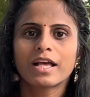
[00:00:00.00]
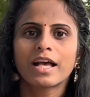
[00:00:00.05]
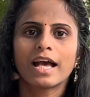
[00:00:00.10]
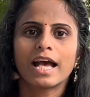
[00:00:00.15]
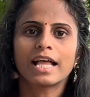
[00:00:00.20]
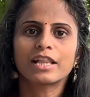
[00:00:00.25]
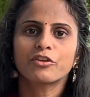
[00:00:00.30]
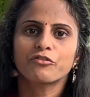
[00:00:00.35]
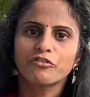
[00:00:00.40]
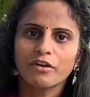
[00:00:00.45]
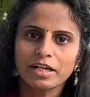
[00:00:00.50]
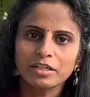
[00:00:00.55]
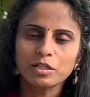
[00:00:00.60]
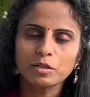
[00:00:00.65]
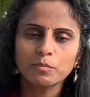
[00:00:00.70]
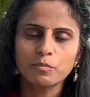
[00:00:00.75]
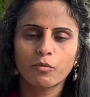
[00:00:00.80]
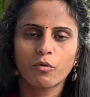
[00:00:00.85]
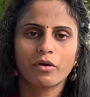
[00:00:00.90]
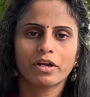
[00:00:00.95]
And the final
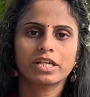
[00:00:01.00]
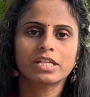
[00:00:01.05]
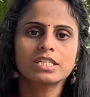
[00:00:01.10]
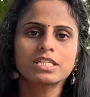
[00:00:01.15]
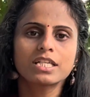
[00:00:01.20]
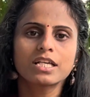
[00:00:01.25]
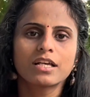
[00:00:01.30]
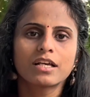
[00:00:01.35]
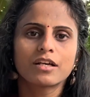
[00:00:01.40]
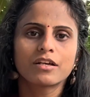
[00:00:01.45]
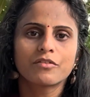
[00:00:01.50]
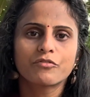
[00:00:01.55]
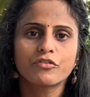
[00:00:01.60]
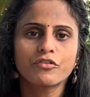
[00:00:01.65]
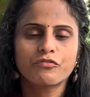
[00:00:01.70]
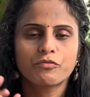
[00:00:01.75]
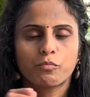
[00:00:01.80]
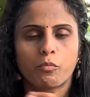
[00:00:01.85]
point, 5th